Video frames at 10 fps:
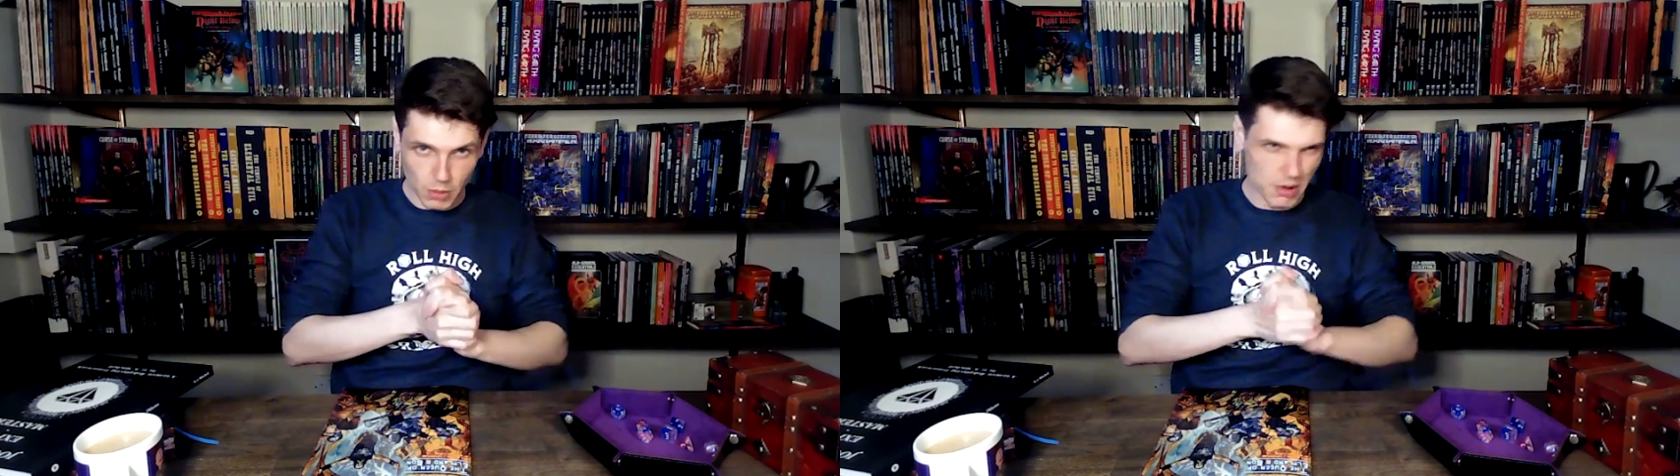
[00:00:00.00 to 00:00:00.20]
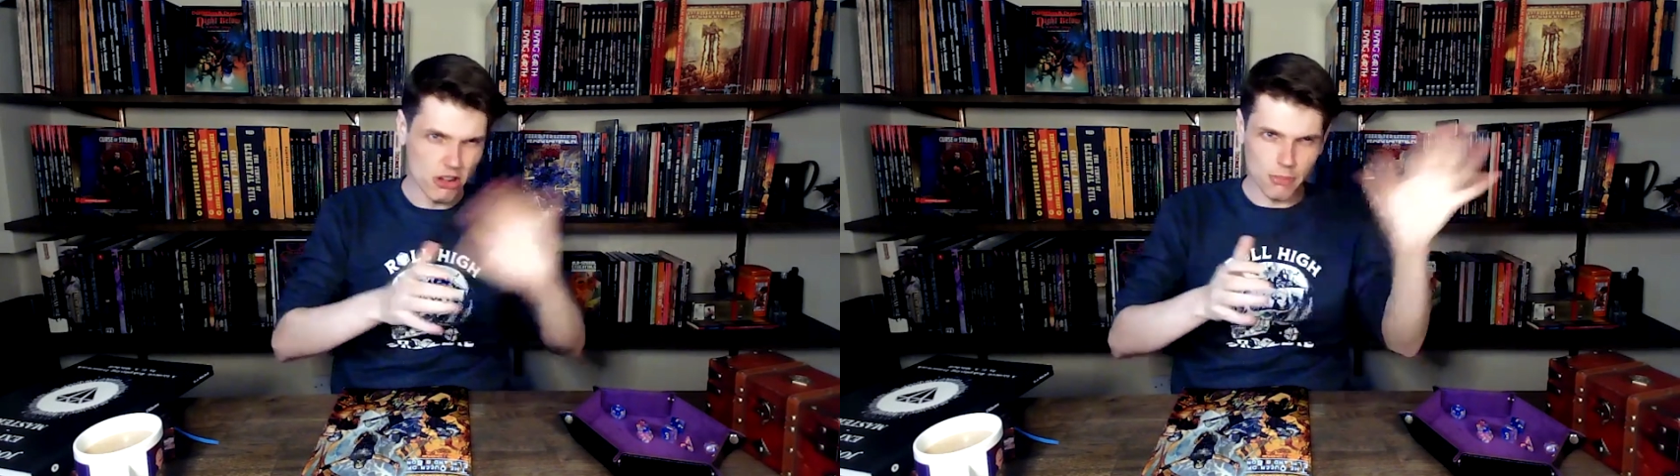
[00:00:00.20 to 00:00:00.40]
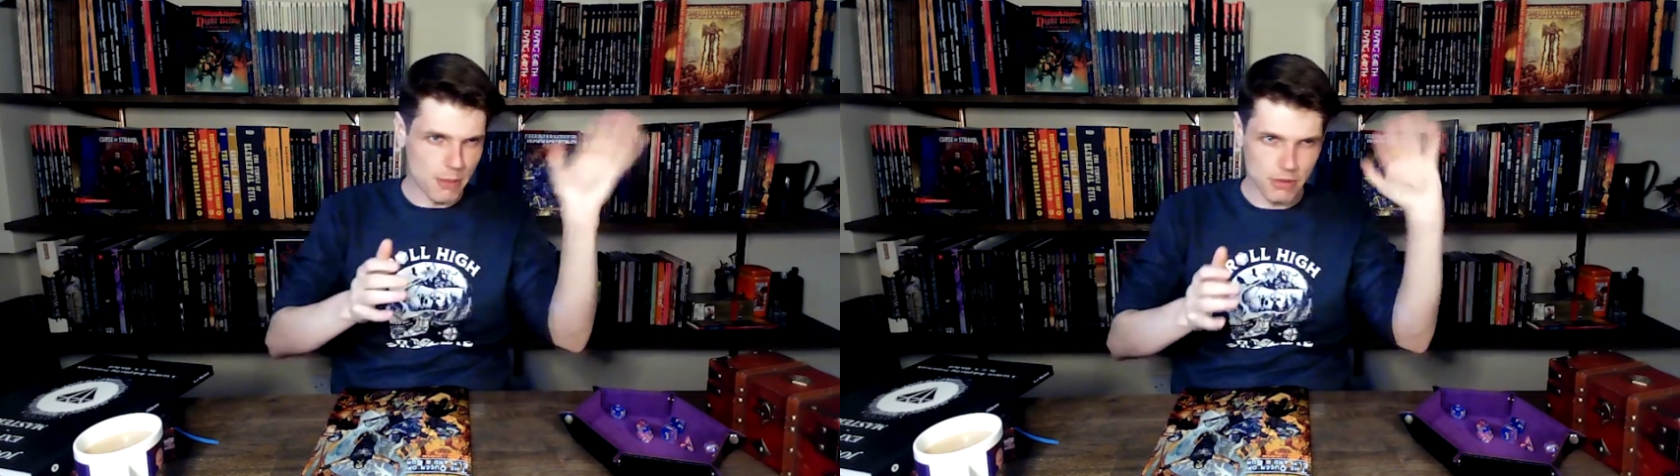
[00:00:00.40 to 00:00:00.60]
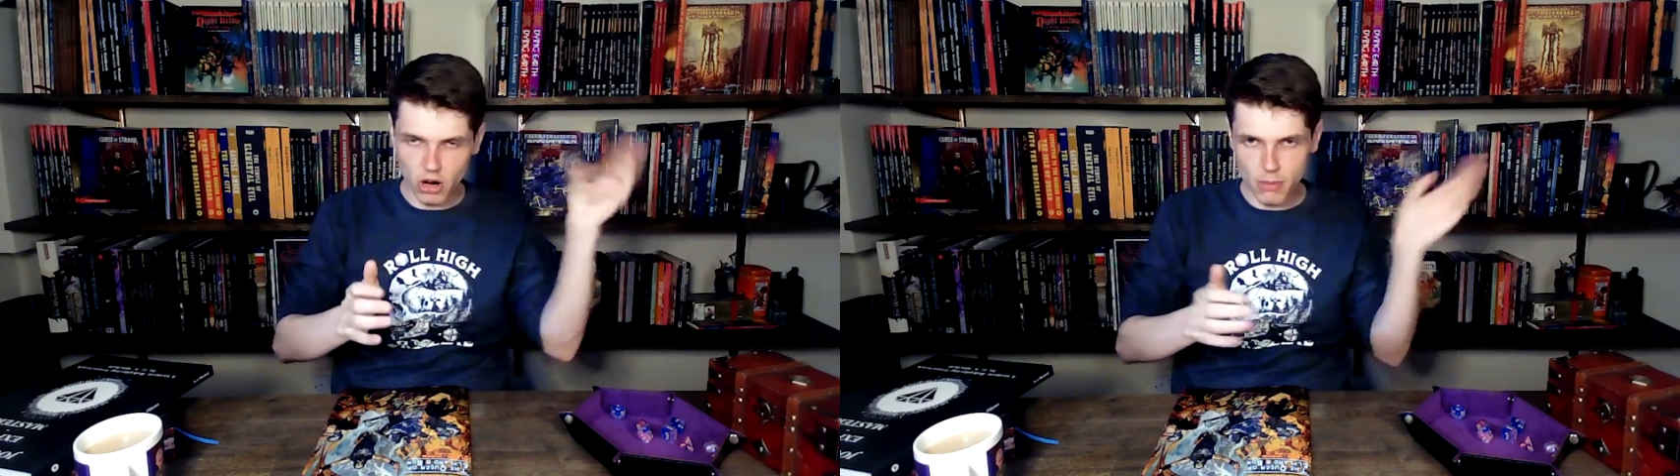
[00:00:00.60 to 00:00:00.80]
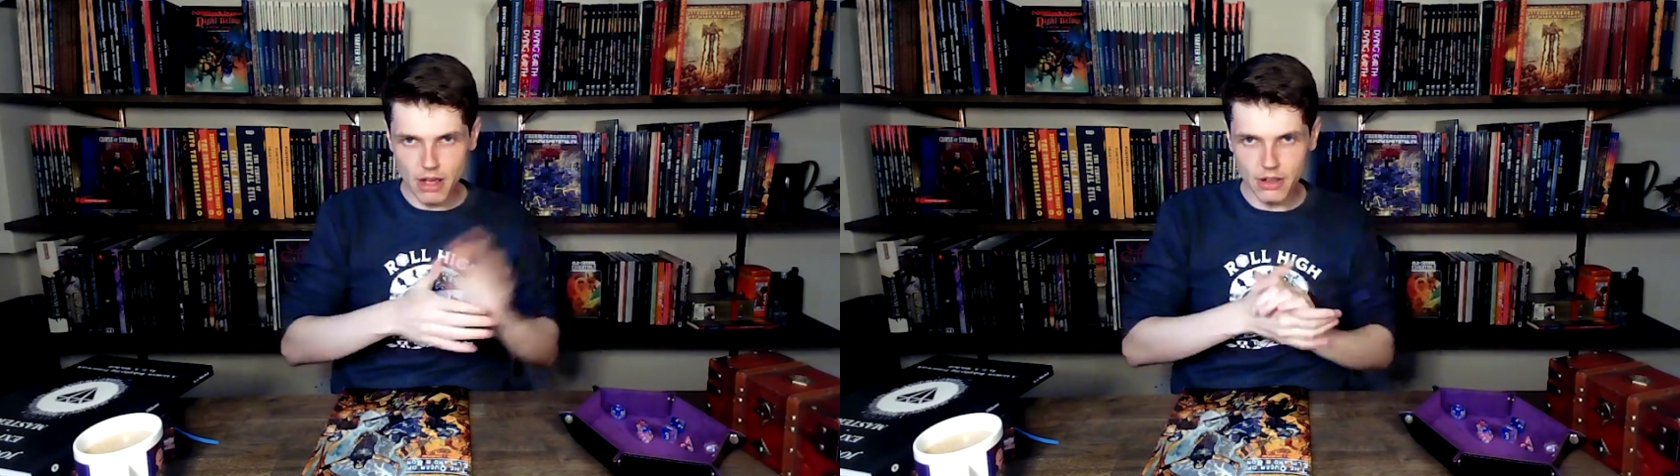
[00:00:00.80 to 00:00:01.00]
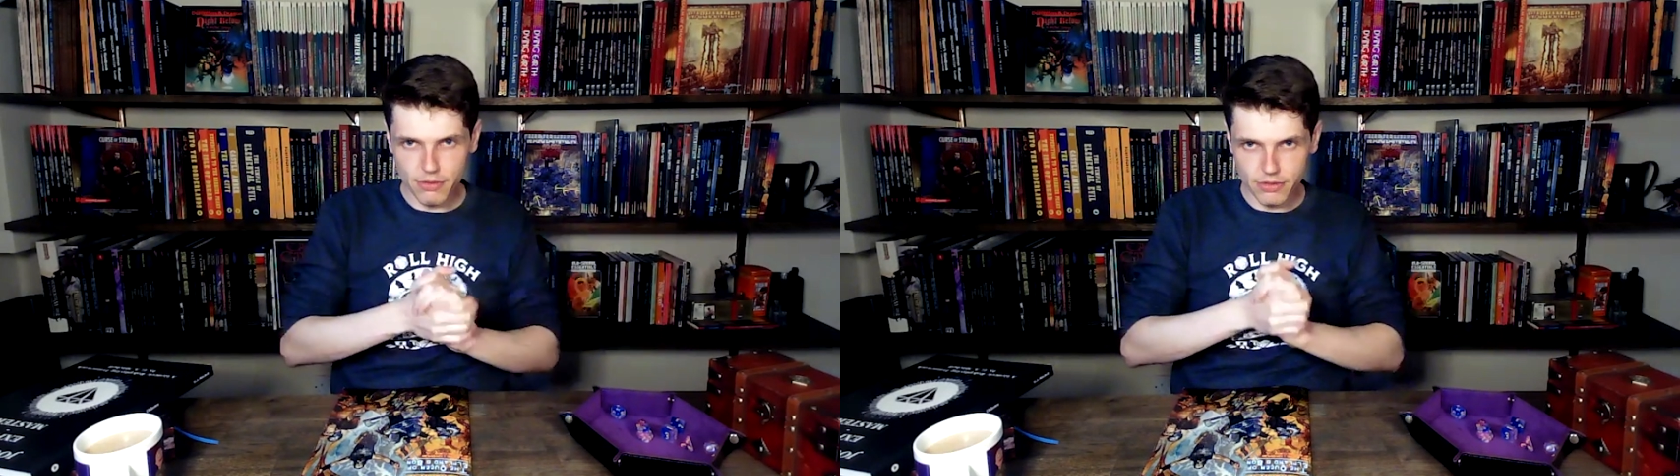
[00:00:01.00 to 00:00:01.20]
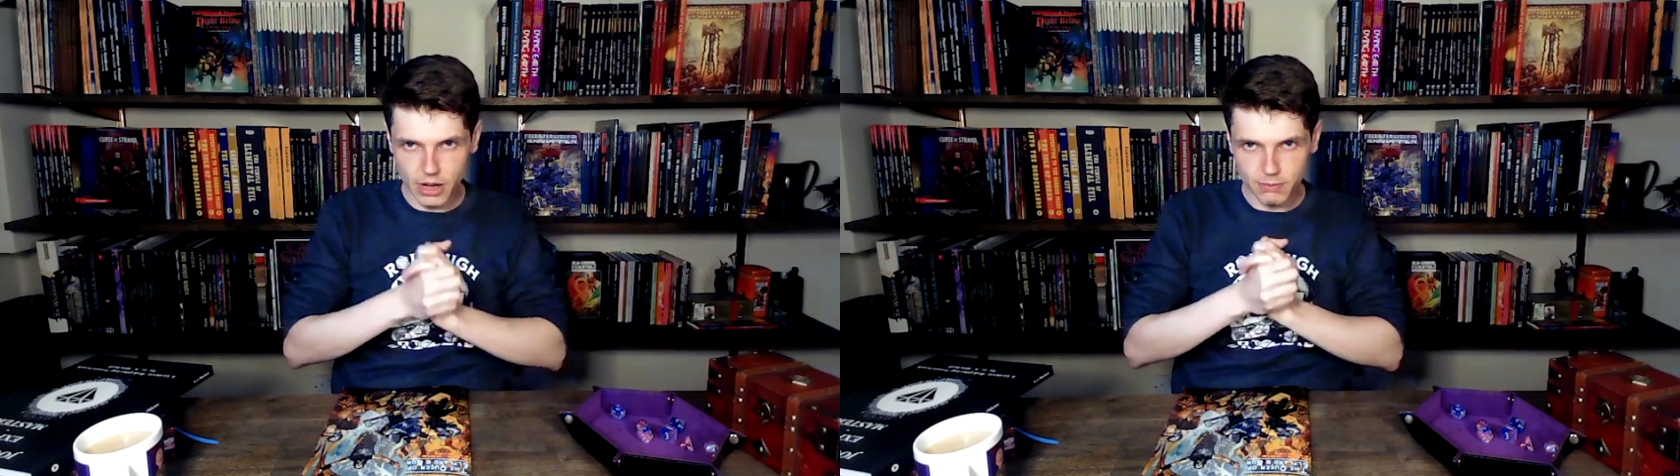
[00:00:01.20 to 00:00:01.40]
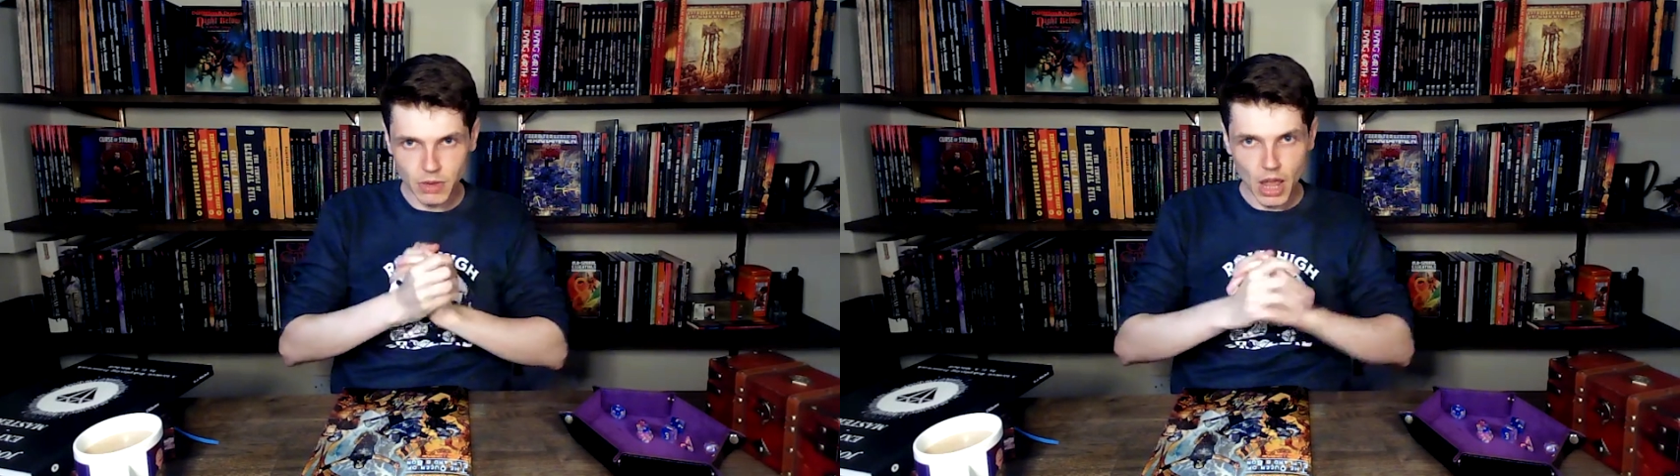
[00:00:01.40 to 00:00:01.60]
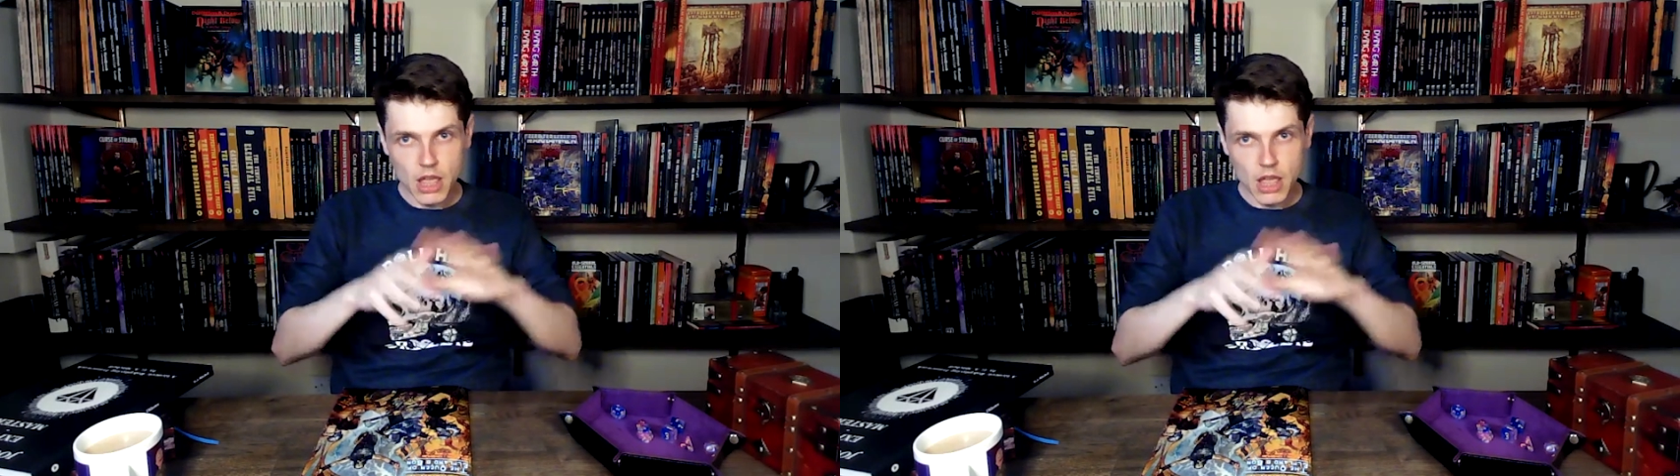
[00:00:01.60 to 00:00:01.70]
which I'll maybe talk about at a different time.